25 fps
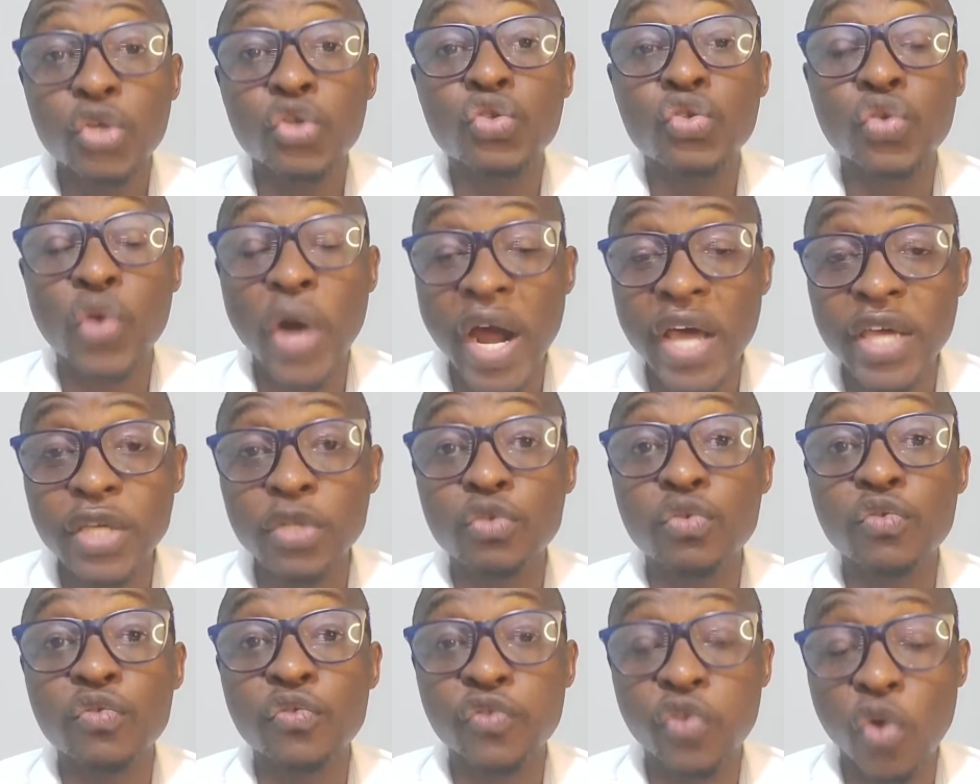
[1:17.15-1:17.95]

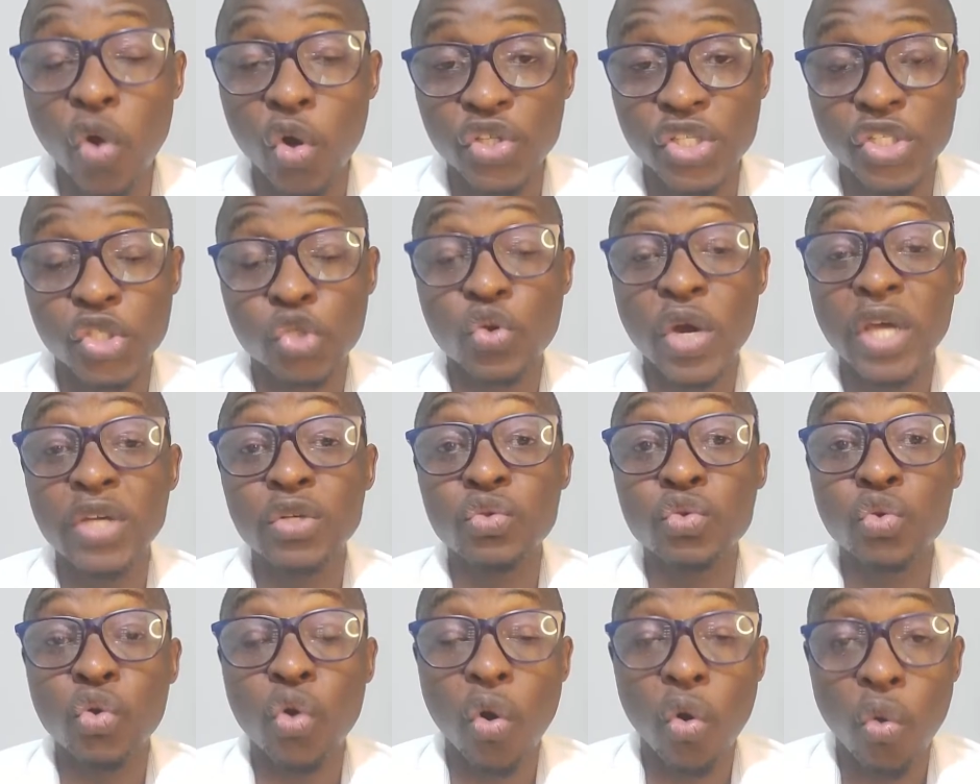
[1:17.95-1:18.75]
trying to force,
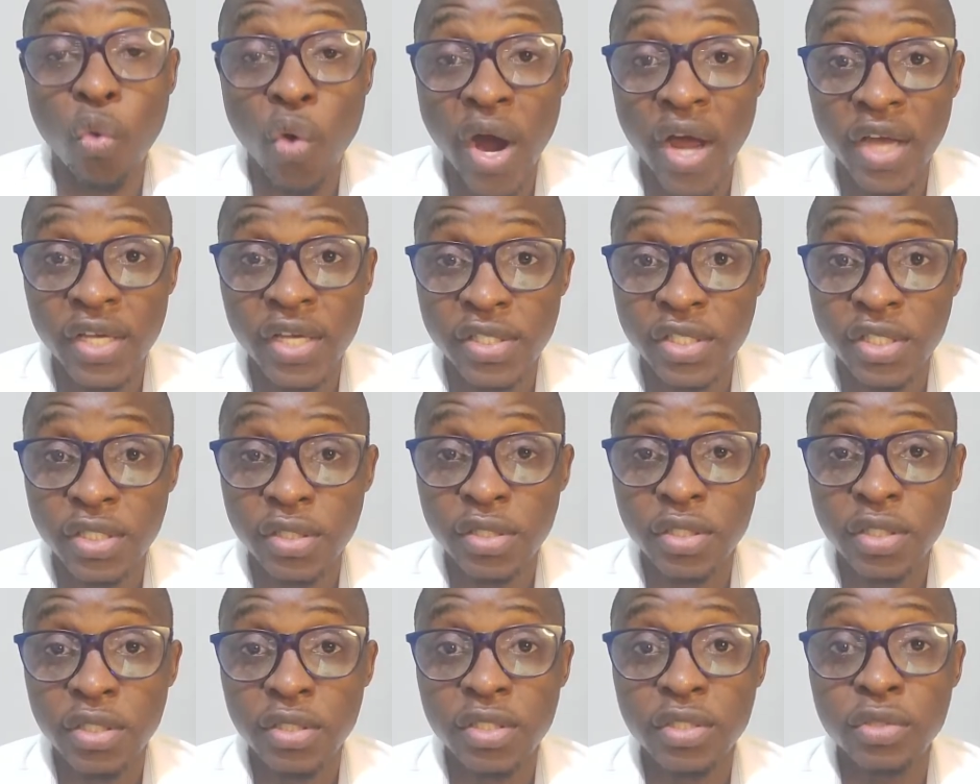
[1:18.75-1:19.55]
trying to coerce,
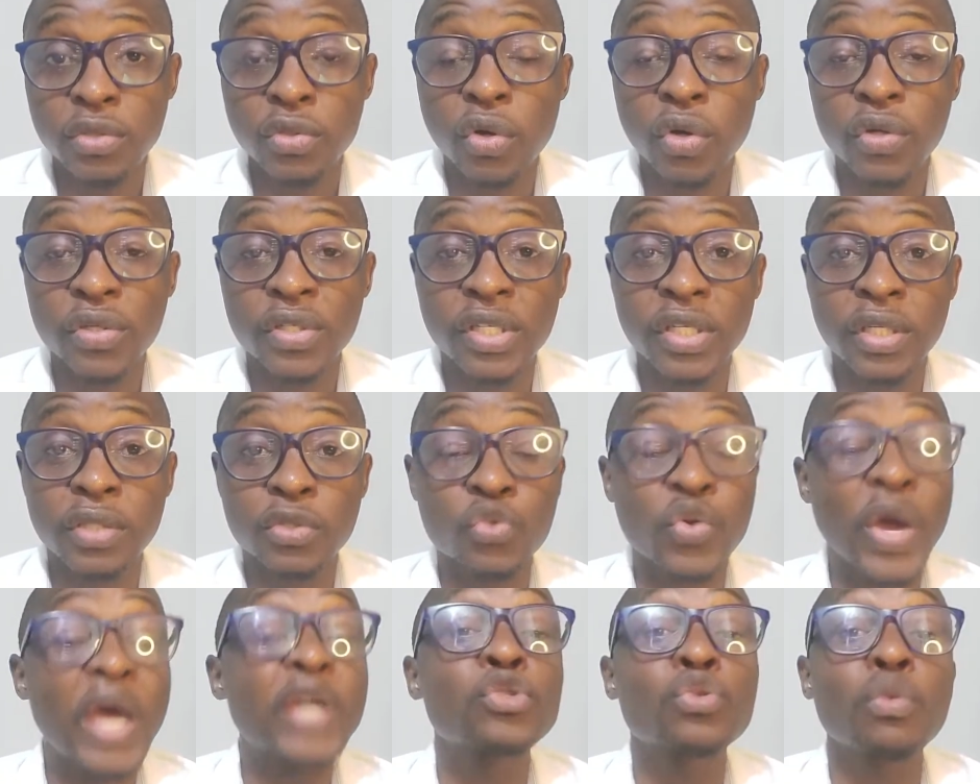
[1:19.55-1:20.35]
they
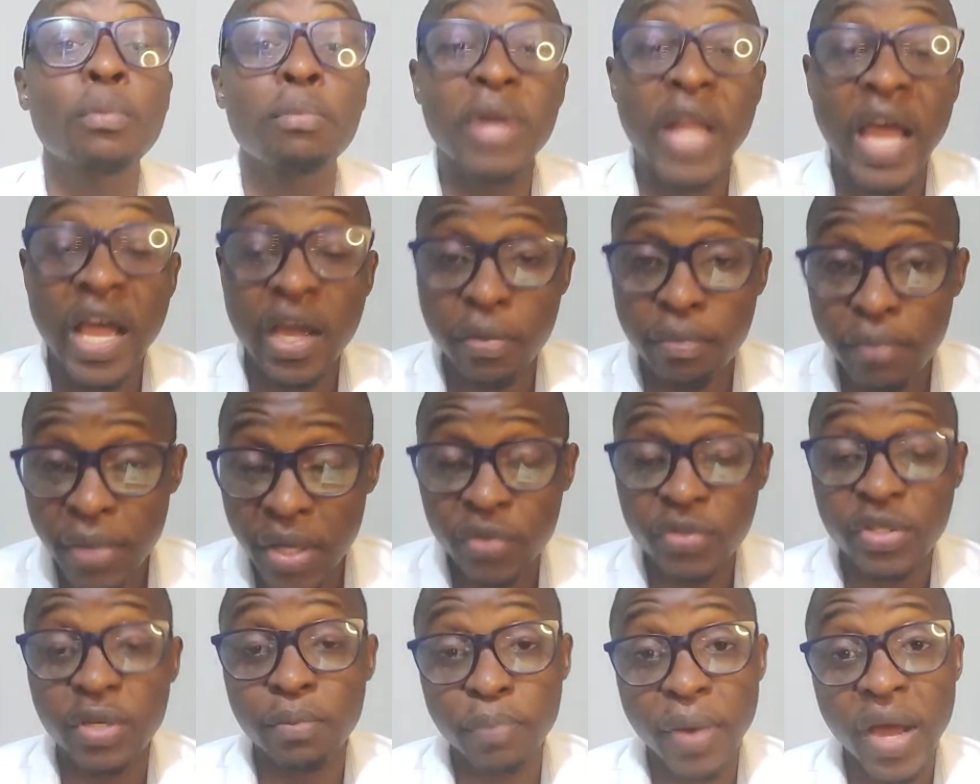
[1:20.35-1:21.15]
trying to
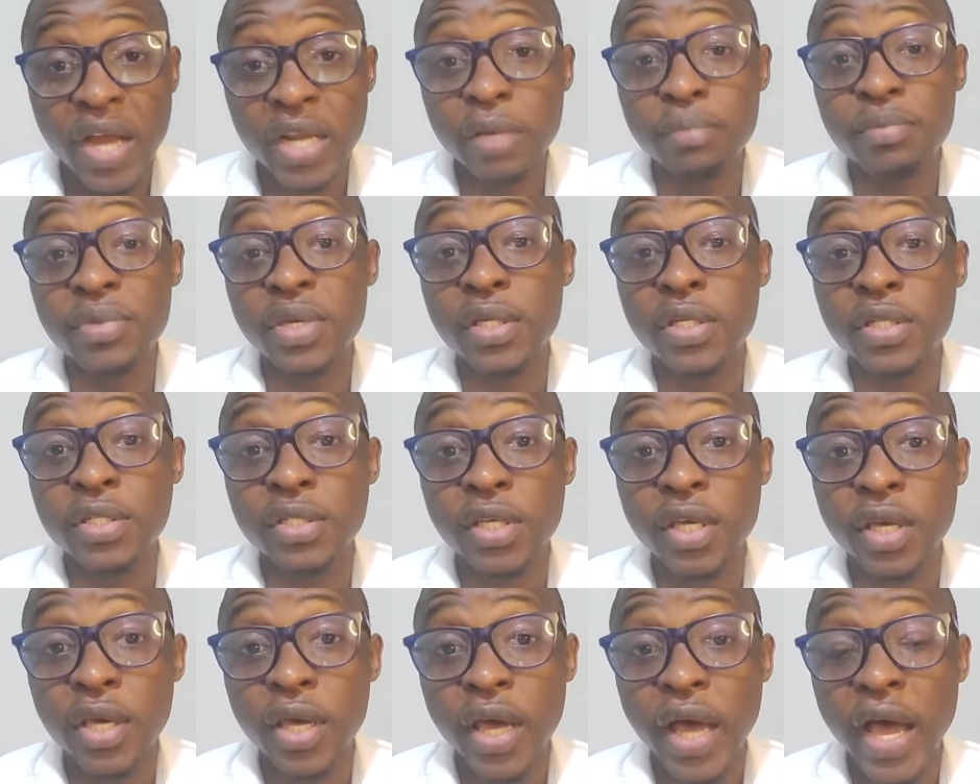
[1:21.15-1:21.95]
blackmail the parliament
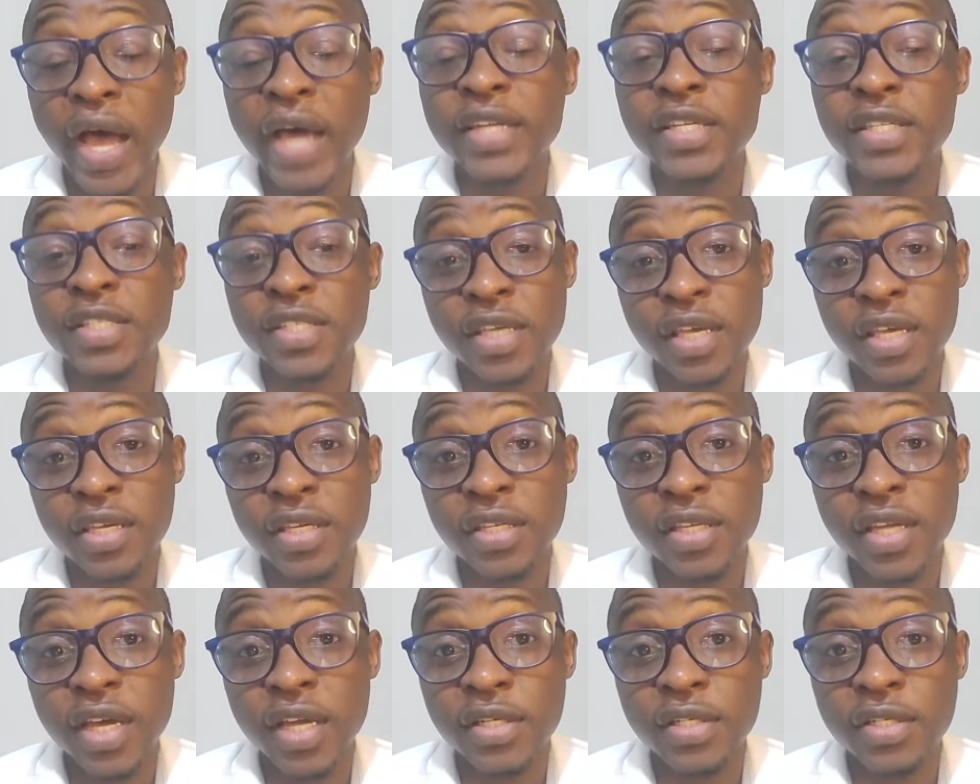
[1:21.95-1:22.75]
and
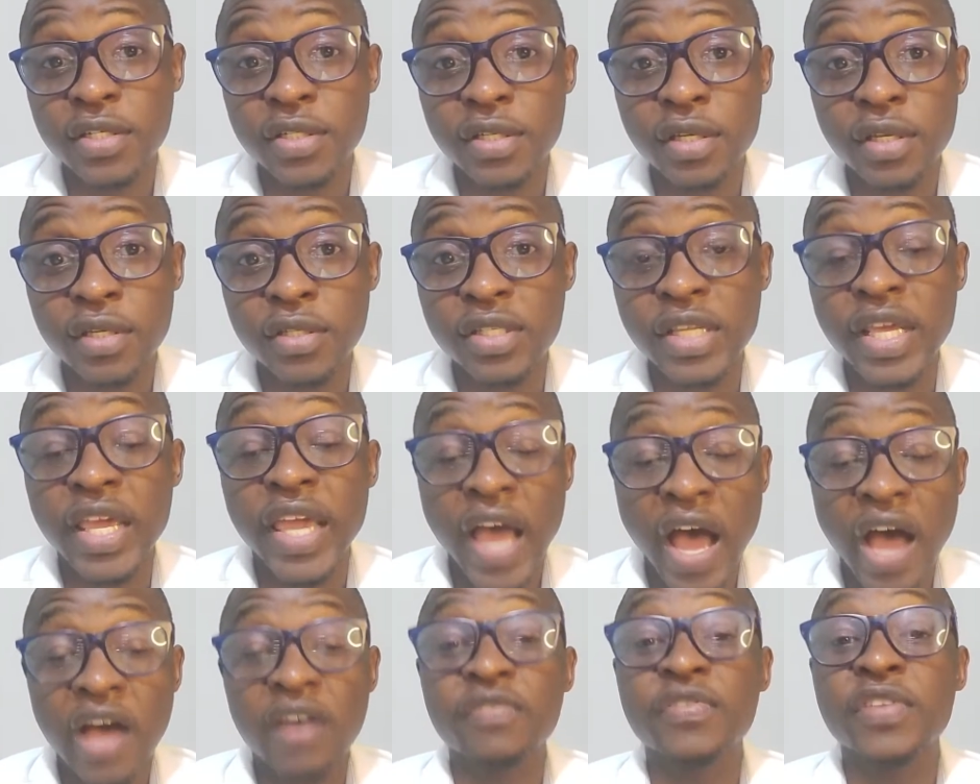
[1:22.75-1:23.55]
saying that they
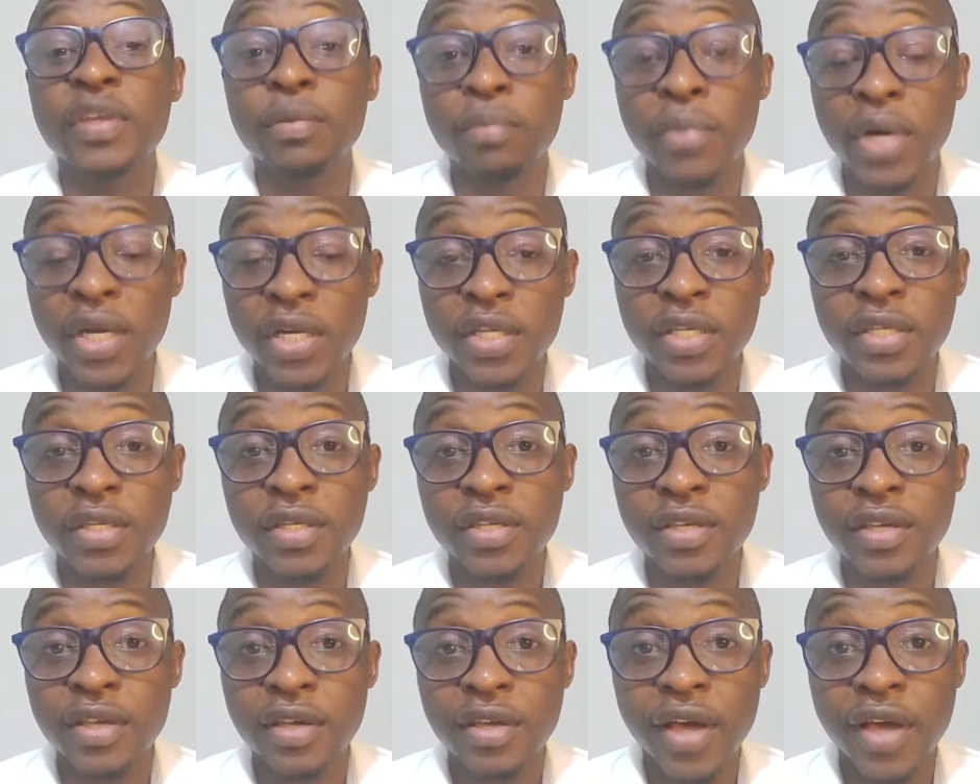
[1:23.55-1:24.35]
have the money
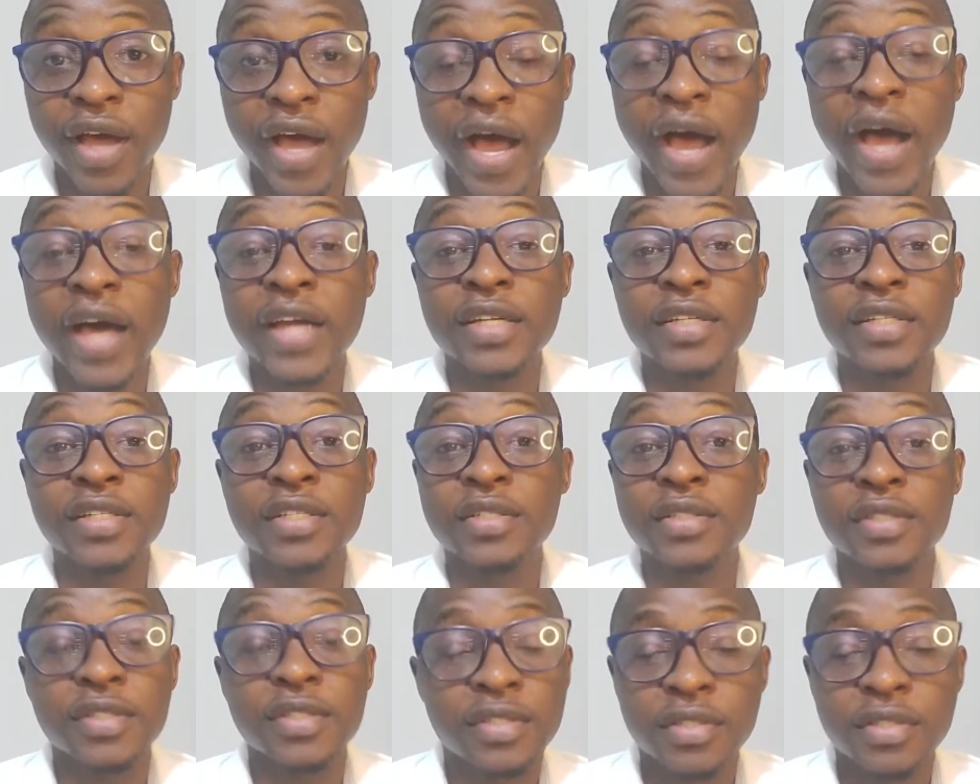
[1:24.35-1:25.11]
and,